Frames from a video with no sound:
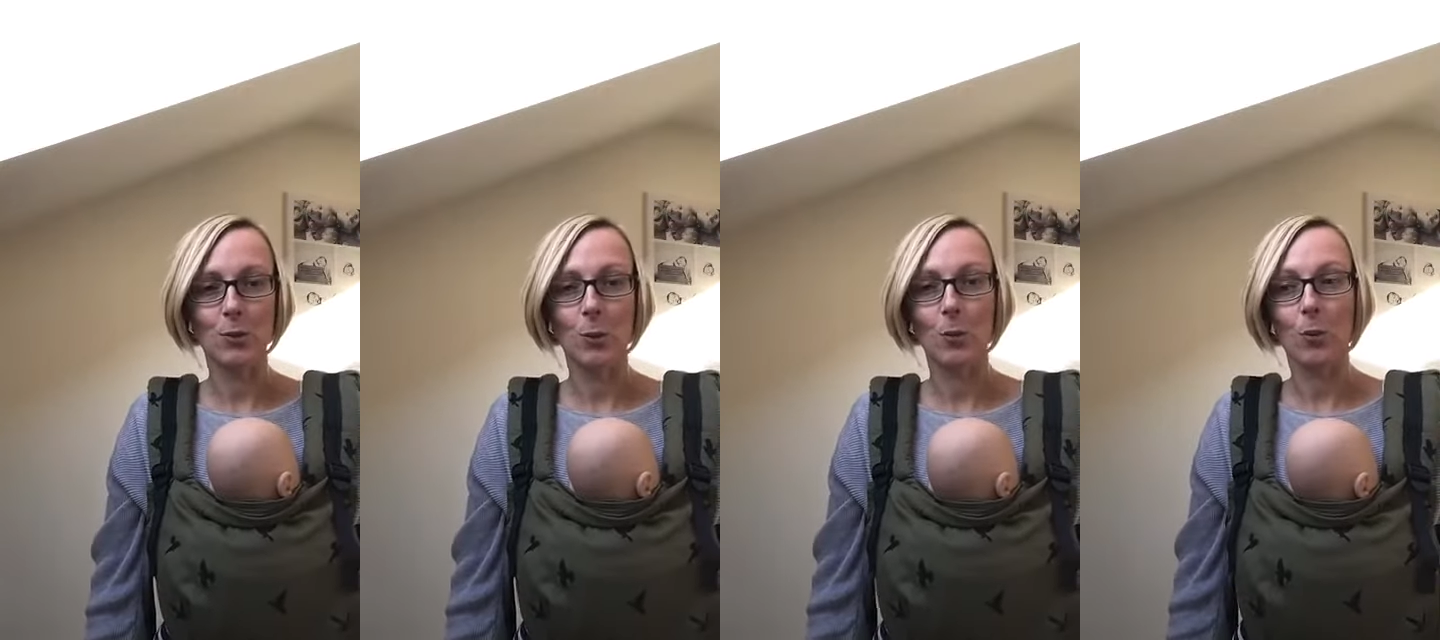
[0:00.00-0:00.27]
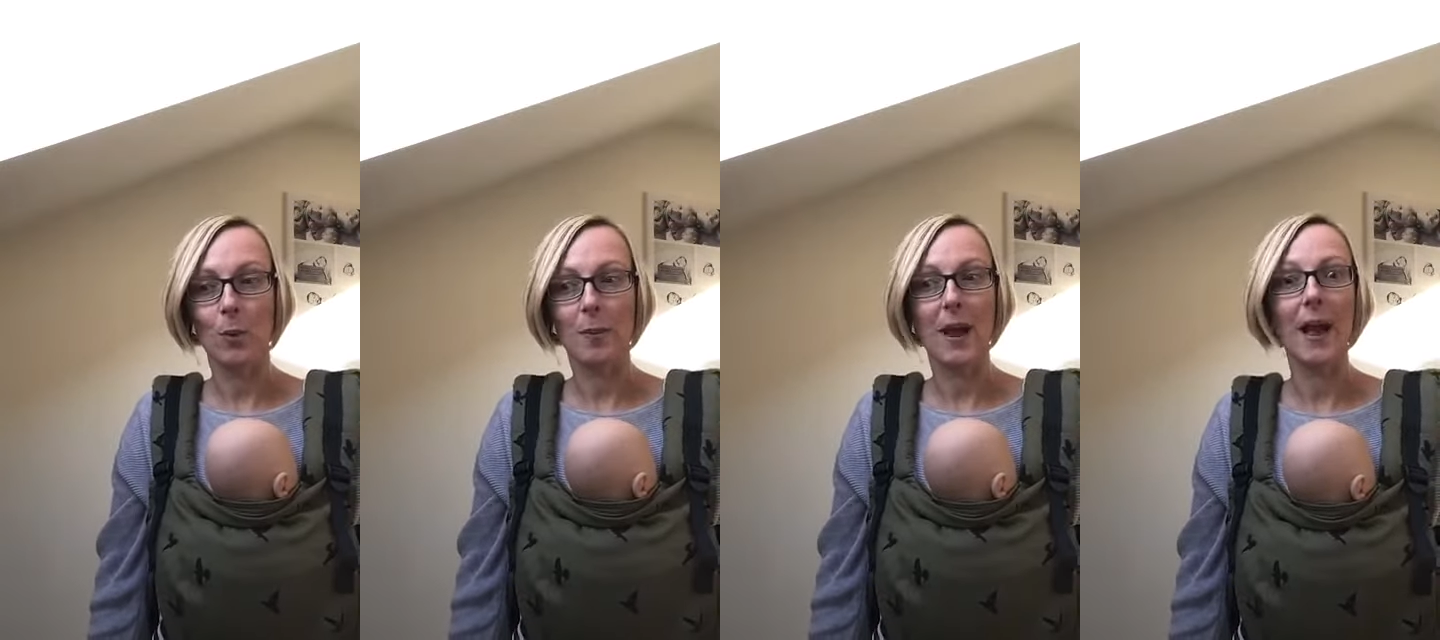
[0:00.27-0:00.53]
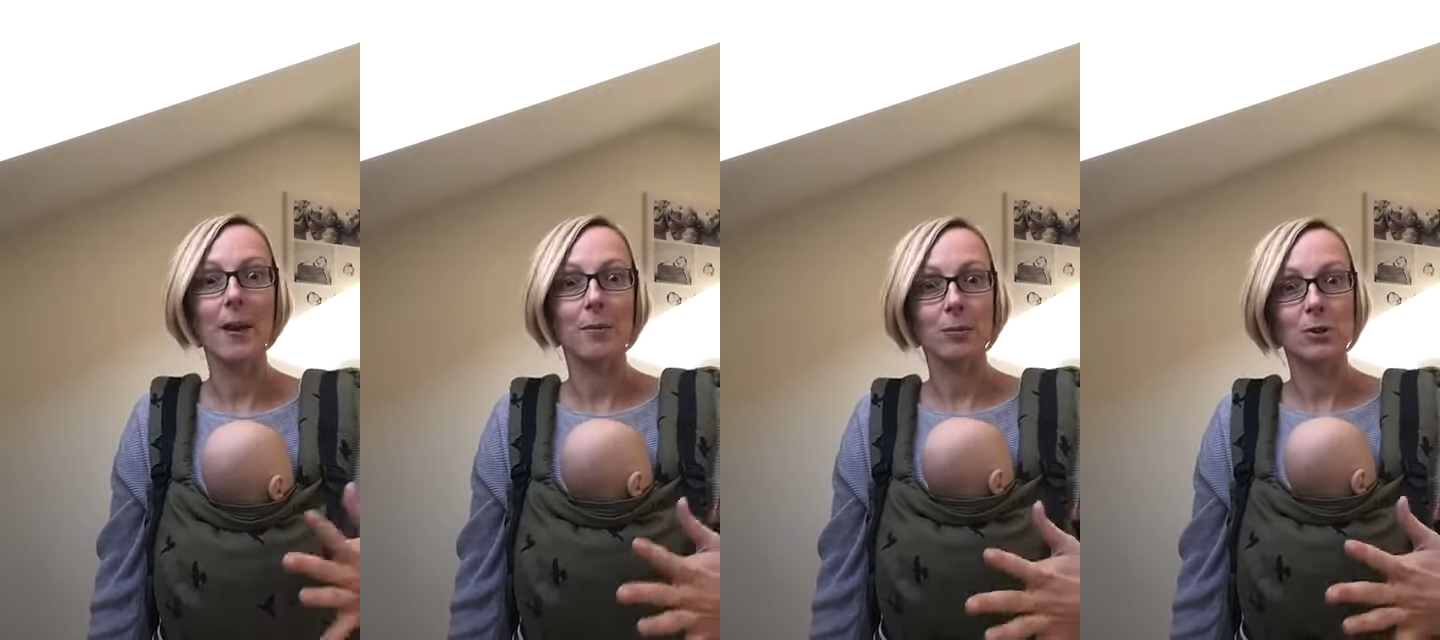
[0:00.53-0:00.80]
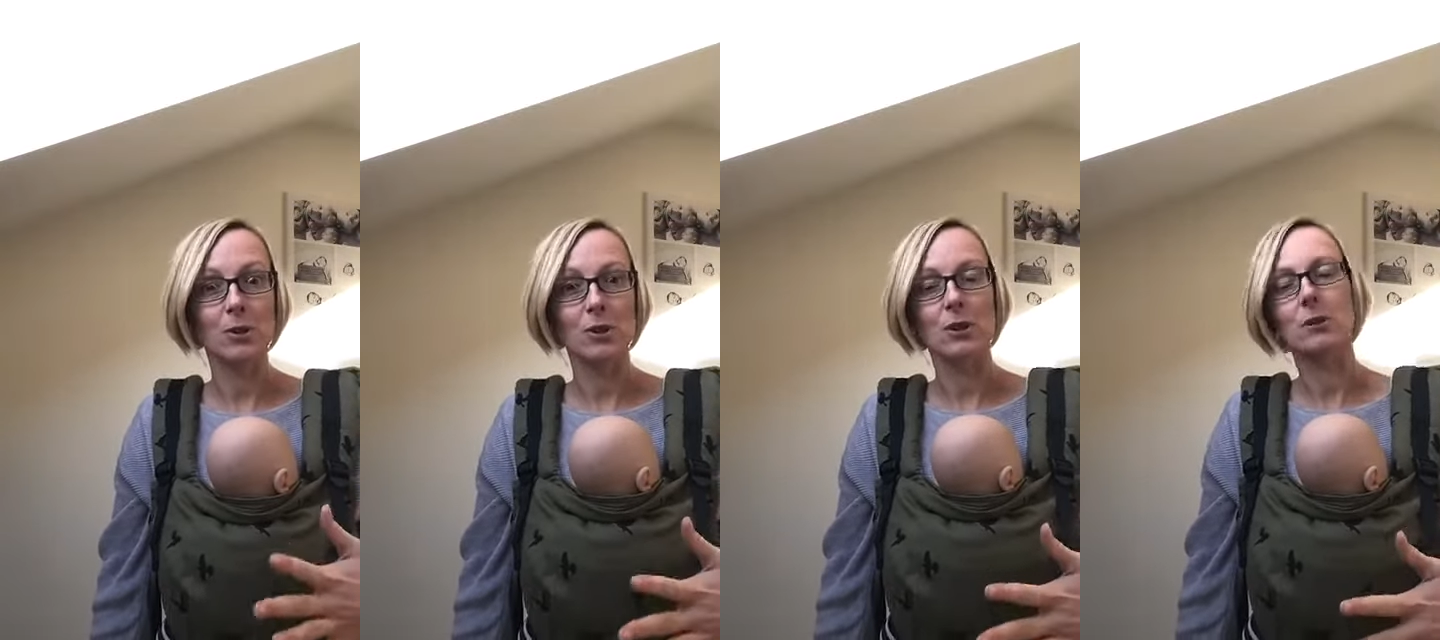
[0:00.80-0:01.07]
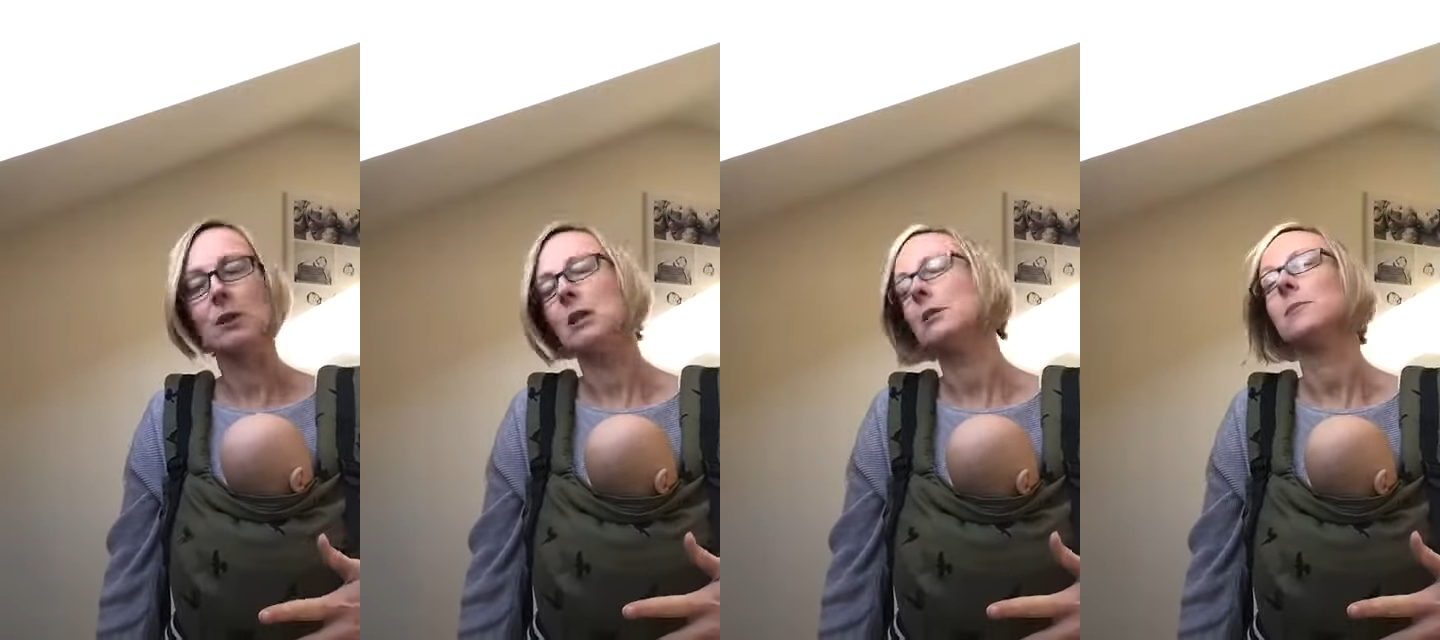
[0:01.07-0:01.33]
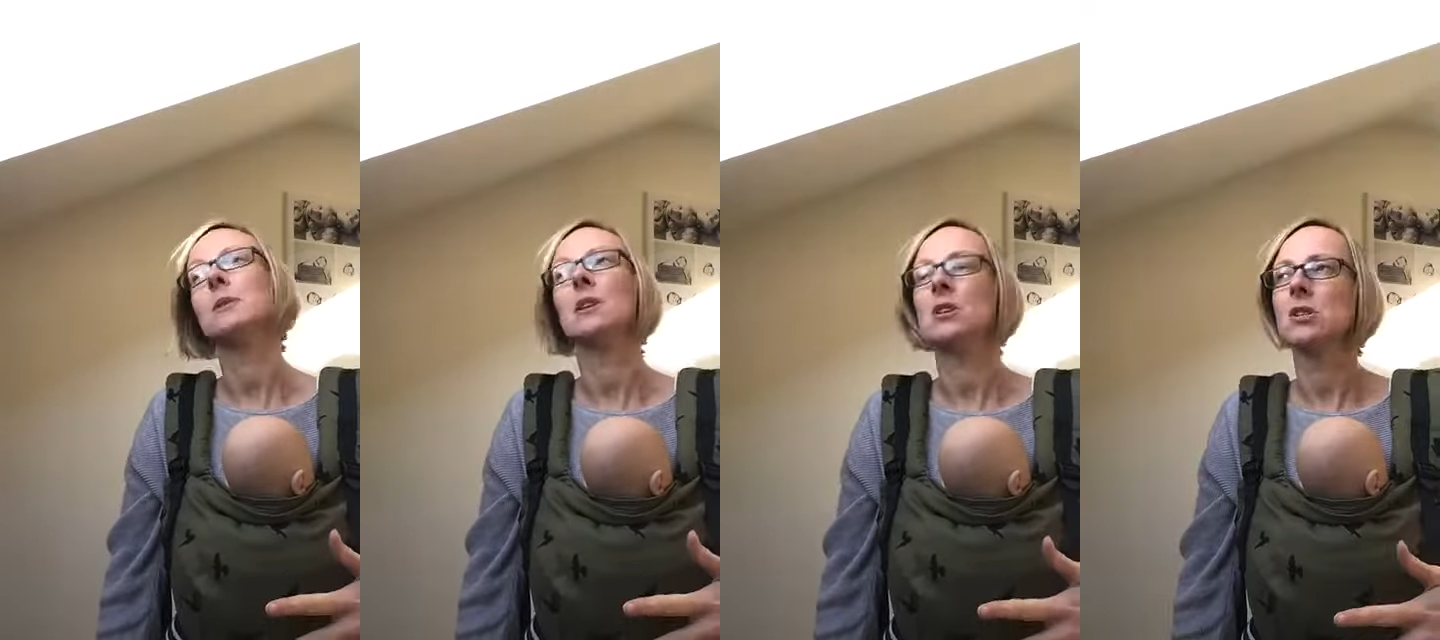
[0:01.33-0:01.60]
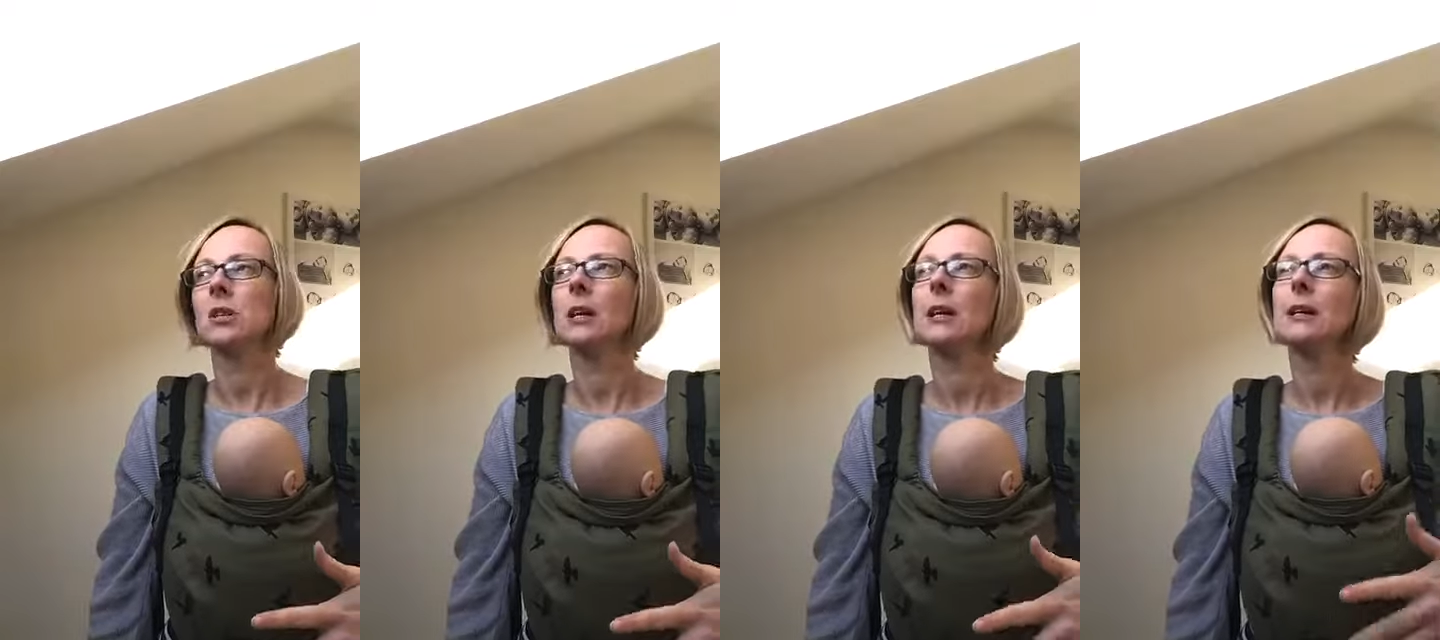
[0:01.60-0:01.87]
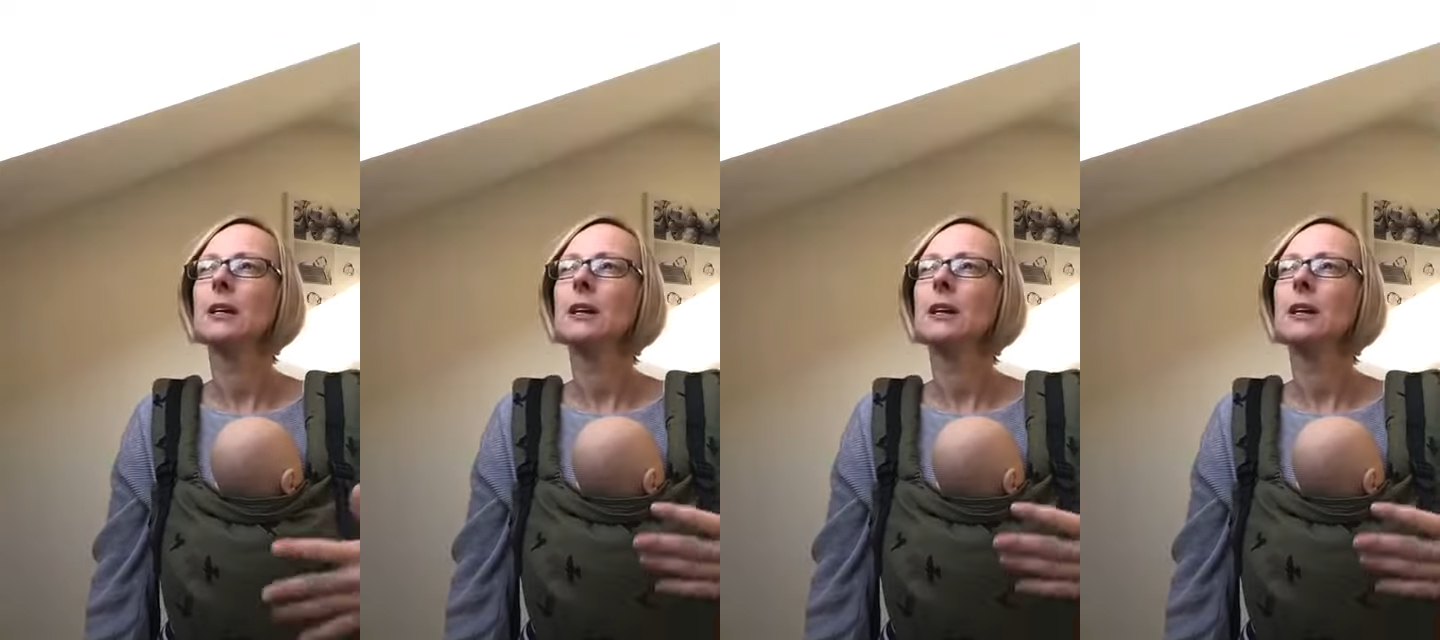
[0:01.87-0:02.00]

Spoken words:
will be able to do this potentially.